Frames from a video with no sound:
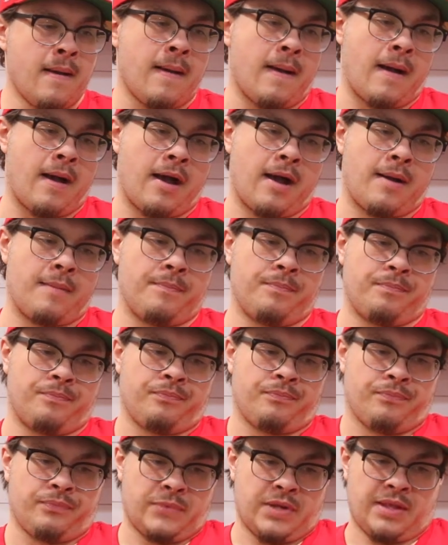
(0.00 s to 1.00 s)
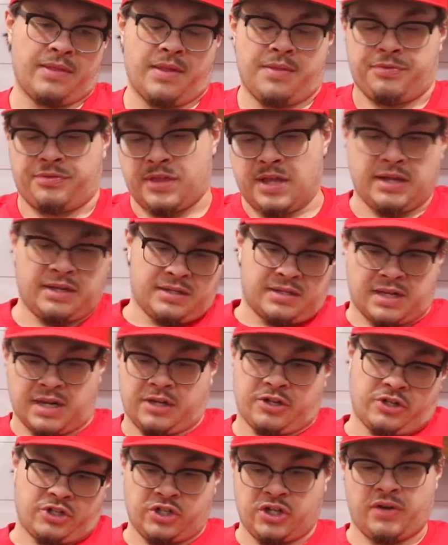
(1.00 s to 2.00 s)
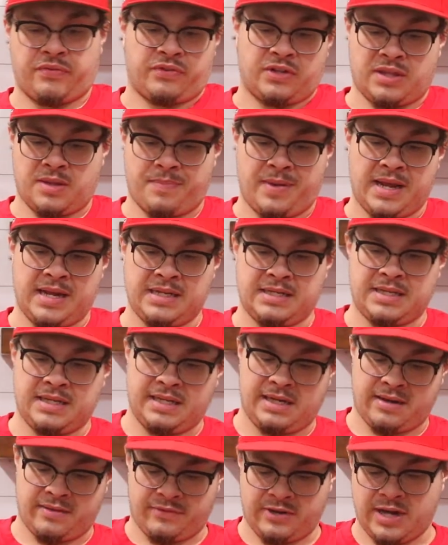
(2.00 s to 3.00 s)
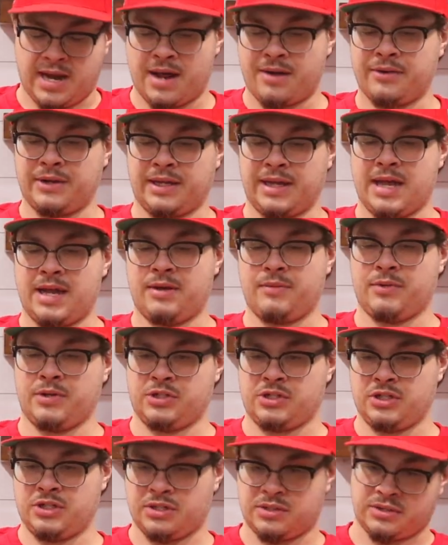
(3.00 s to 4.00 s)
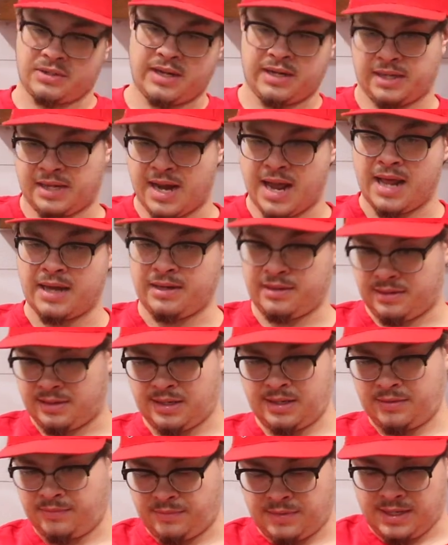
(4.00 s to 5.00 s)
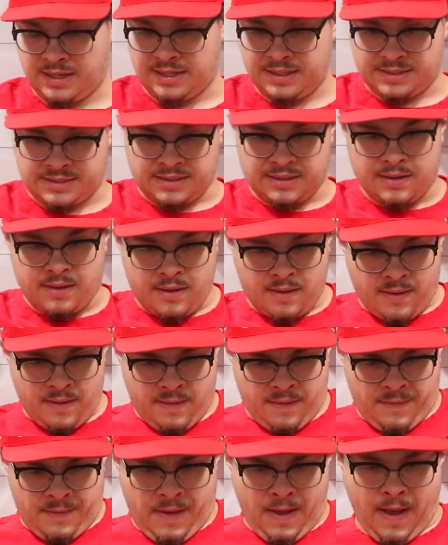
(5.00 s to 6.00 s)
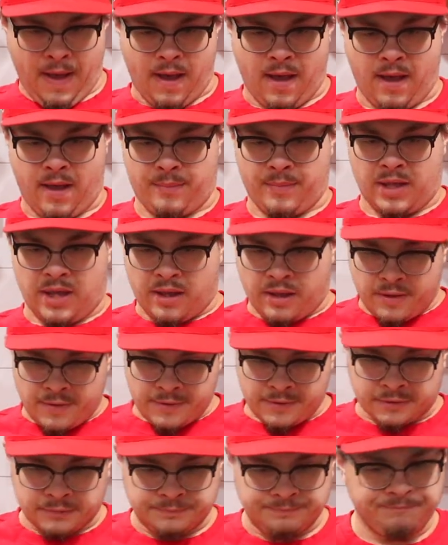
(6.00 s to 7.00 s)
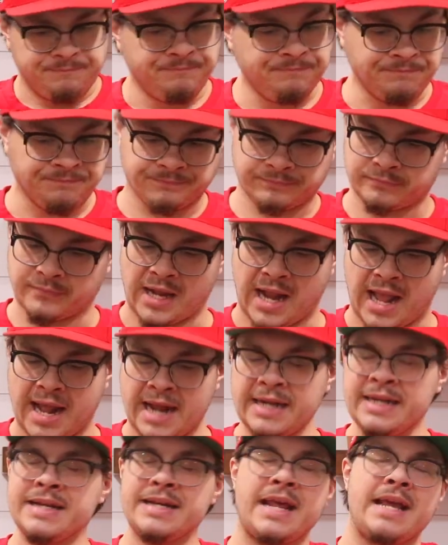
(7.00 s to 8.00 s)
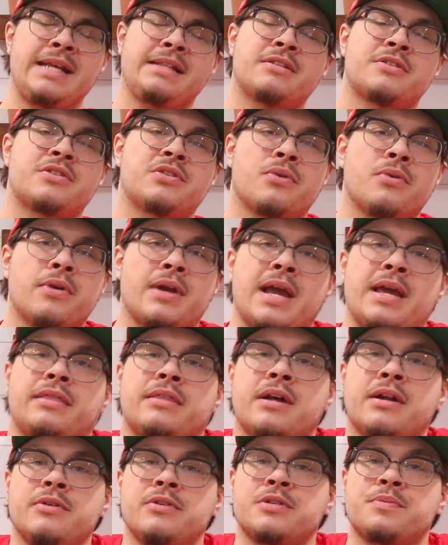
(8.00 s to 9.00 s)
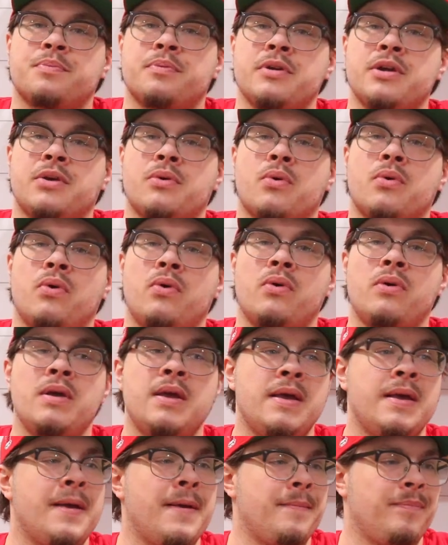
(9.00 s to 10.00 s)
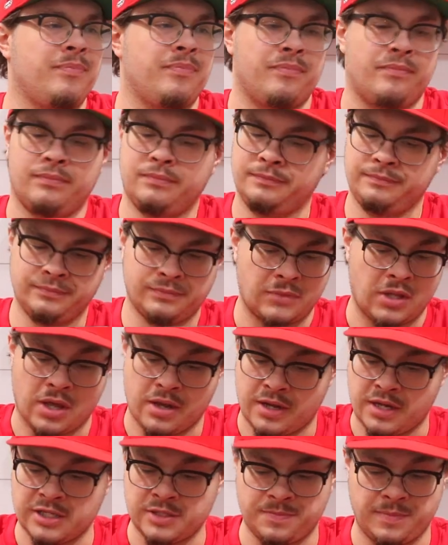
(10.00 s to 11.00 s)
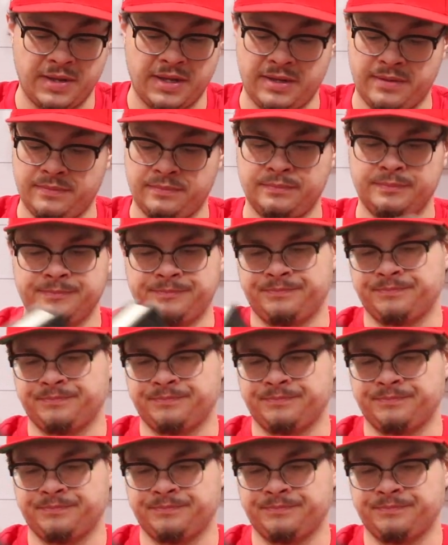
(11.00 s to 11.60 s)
um, and then things kind of shift in the painting every now and again when she's like not in it. Um, I didn't hate the story. I thought it was pretty cool. The husband